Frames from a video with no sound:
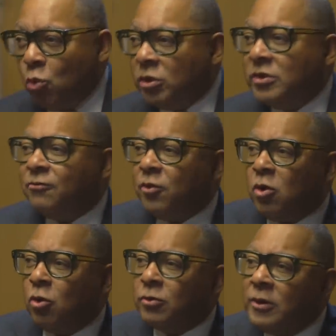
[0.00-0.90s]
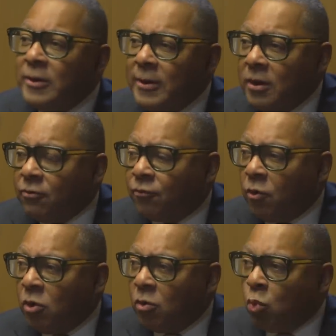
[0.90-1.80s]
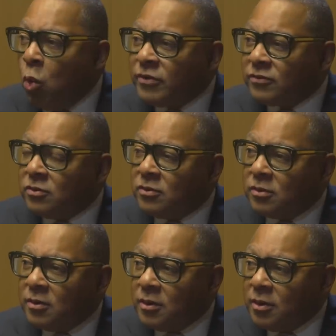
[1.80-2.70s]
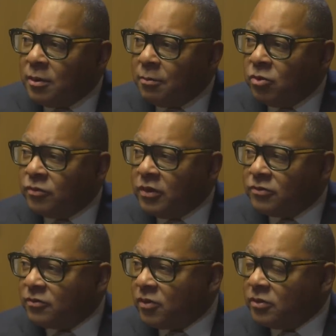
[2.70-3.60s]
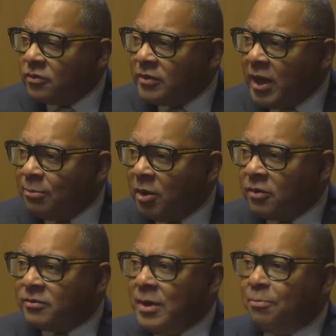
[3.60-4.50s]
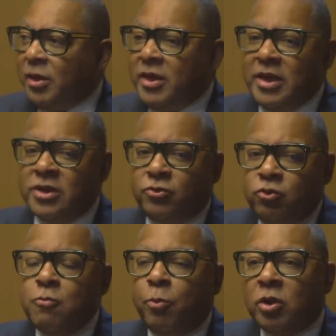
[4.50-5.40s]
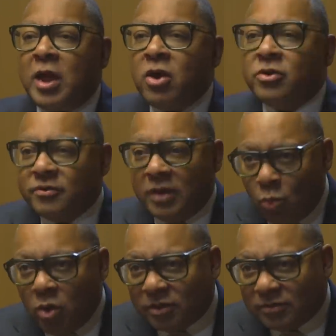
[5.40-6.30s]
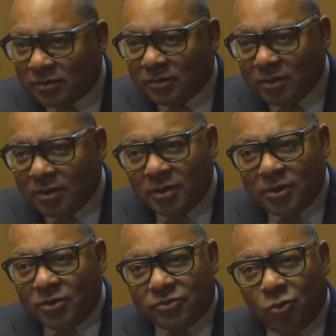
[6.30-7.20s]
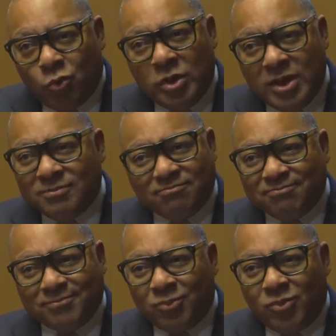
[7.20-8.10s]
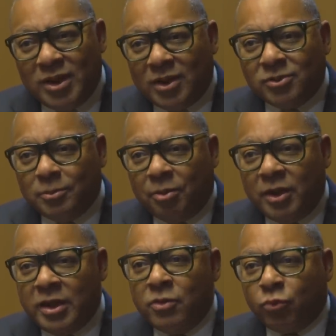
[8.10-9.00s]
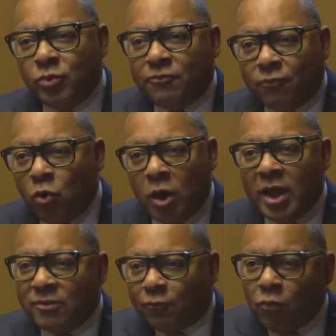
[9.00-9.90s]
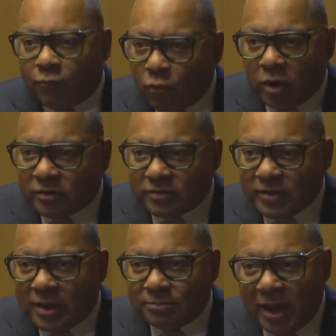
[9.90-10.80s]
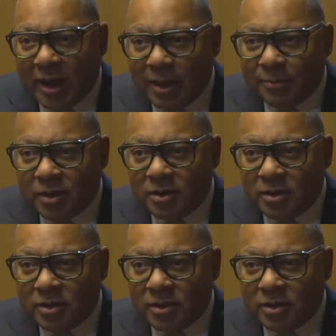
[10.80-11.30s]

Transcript: more difficult for Western musicians to understand because they play in two polarities at once. So we we're not going to play in 3 4 and 4 4 at the same time.